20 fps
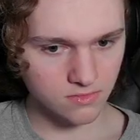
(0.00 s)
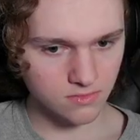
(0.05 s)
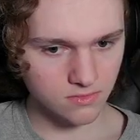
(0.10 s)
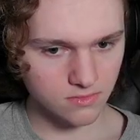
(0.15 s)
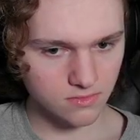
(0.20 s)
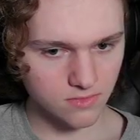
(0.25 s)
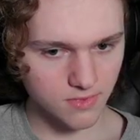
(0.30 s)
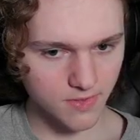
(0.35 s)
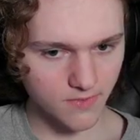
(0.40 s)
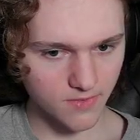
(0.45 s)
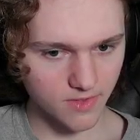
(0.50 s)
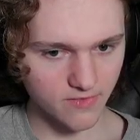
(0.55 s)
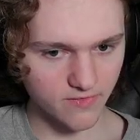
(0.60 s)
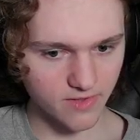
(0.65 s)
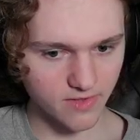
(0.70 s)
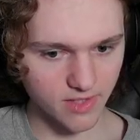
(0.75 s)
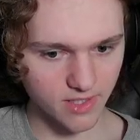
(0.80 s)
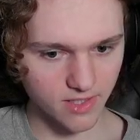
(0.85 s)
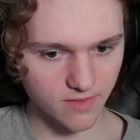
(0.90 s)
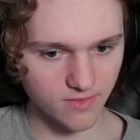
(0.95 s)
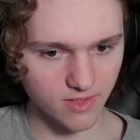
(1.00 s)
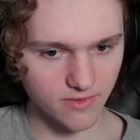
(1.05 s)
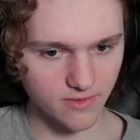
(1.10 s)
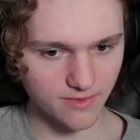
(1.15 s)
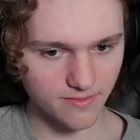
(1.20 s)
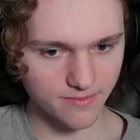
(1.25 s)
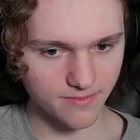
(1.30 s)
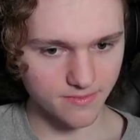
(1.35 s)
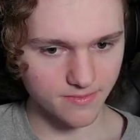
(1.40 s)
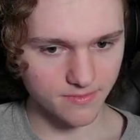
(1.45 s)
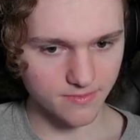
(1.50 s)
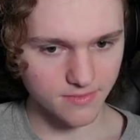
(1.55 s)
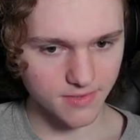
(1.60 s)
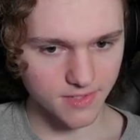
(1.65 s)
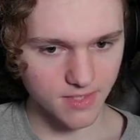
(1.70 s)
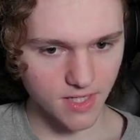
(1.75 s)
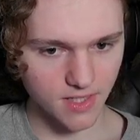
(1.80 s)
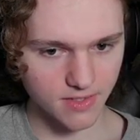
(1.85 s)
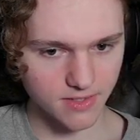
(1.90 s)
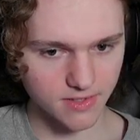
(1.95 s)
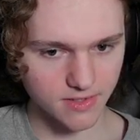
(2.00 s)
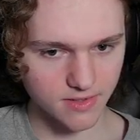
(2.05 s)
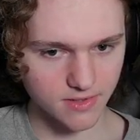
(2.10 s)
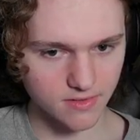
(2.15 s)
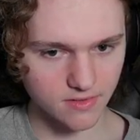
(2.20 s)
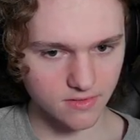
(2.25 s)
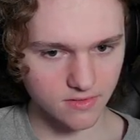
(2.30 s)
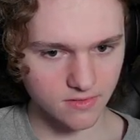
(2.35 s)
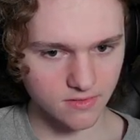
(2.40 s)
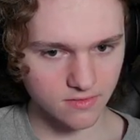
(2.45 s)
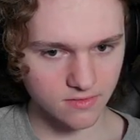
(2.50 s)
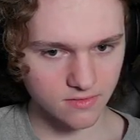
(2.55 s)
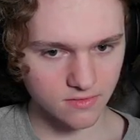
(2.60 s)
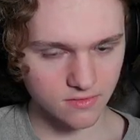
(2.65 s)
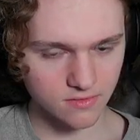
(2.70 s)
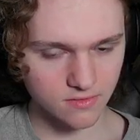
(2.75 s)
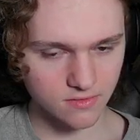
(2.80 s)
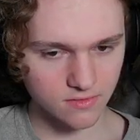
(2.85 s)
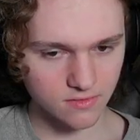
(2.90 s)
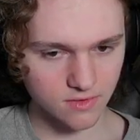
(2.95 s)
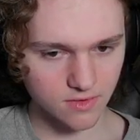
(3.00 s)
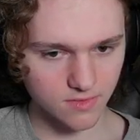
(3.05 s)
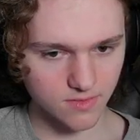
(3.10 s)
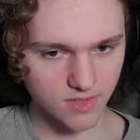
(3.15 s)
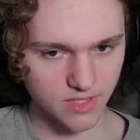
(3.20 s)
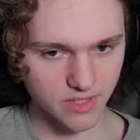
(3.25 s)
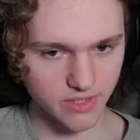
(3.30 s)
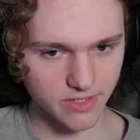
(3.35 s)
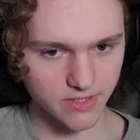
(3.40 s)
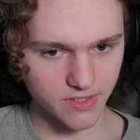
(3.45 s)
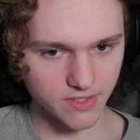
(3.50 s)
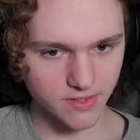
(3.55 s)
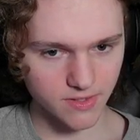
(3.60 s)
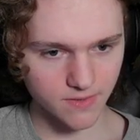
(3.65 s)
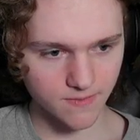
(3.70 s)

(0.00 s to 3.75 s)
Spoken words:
Can we give it like a minimum size? That'd be nice.